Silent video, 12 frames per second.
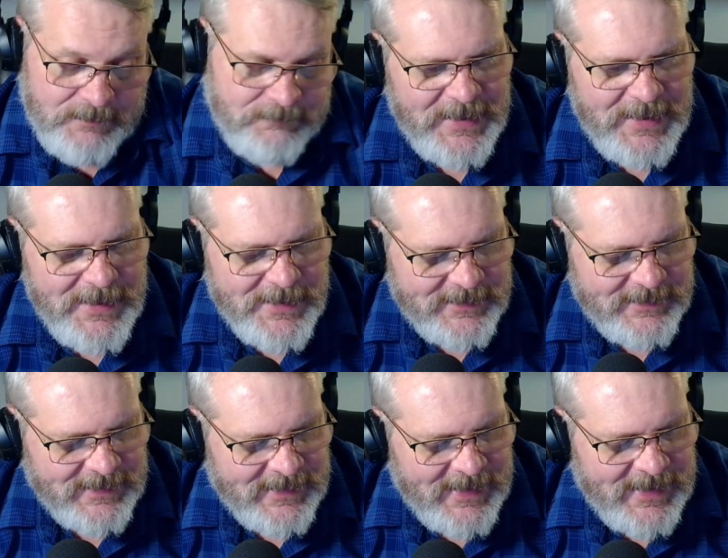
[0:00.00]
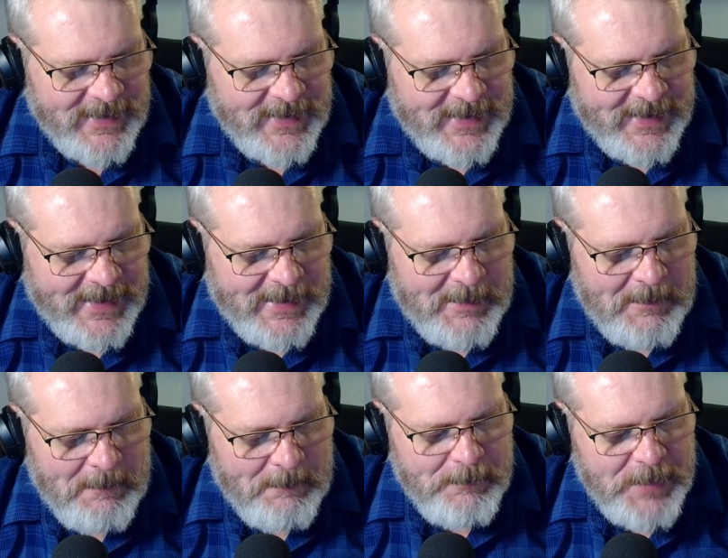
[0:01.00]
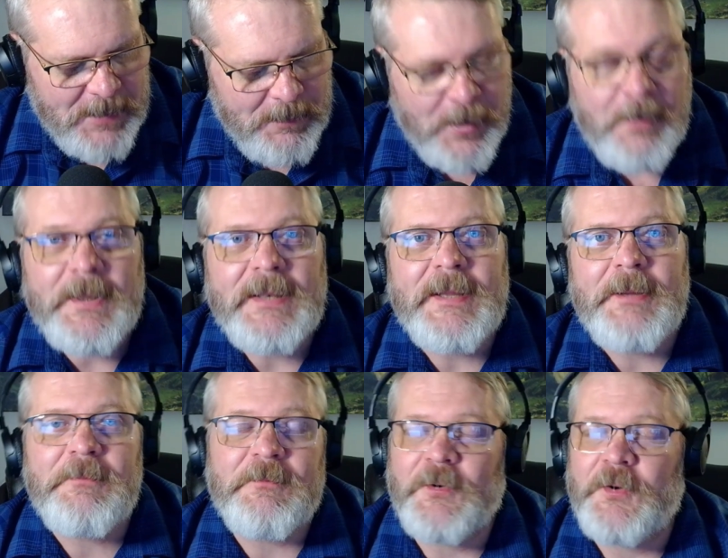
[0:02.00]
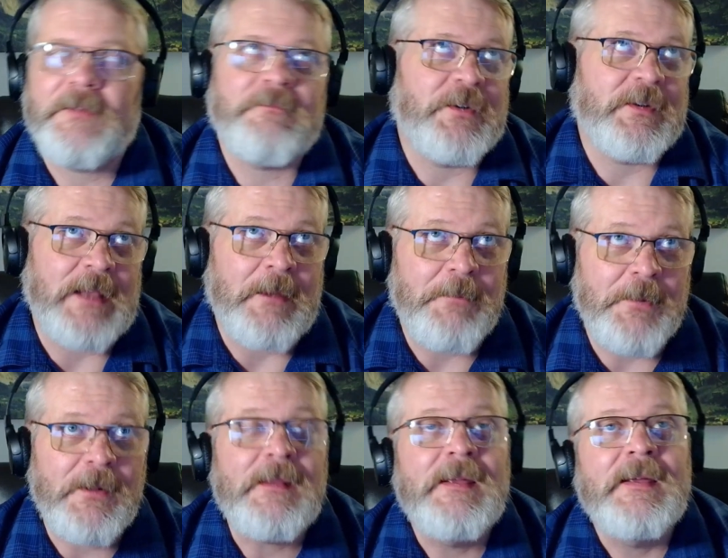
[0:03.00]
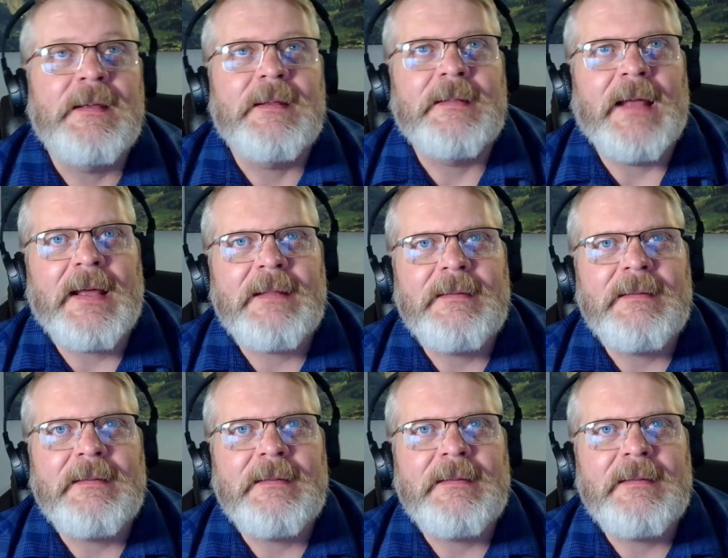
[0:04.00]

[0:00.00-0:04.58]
years, people believe, for example, that